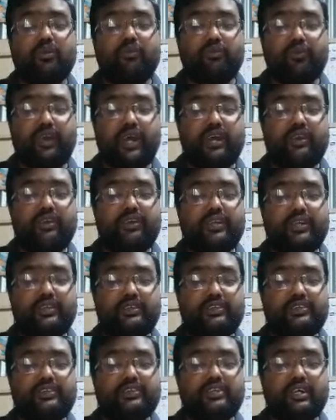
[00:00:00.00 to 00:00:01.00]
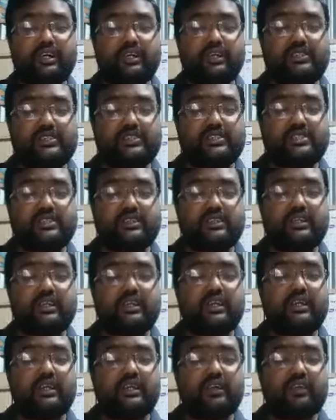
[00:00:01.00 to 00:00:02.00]
where he discussed
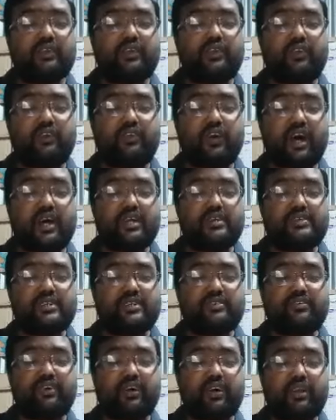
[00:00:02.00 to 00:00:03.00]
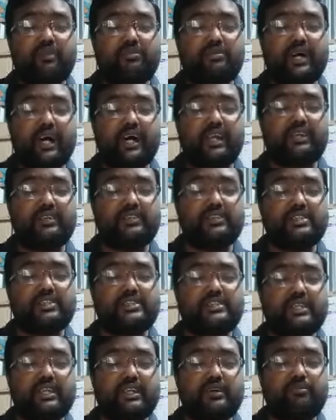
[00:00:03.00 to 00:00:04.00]
the rise and fall of
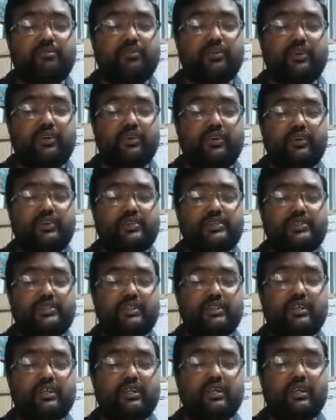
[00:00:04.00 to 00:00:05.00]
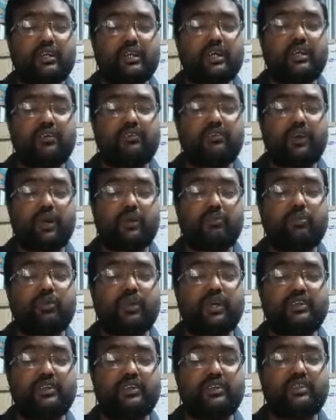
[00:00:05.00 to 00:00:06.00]
dynasties and empires. He
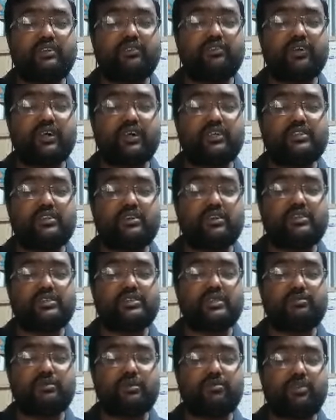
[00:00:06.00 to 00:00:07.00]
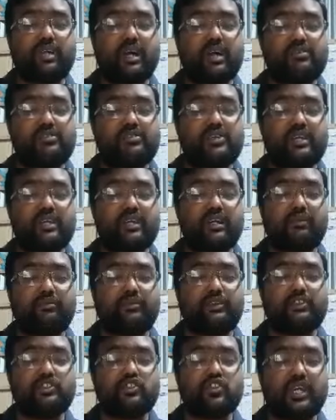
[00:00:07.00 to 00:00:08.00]
formulated the first concept of life cycle of
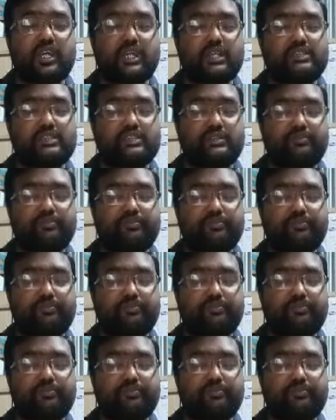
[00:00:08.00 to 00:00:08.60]
the states.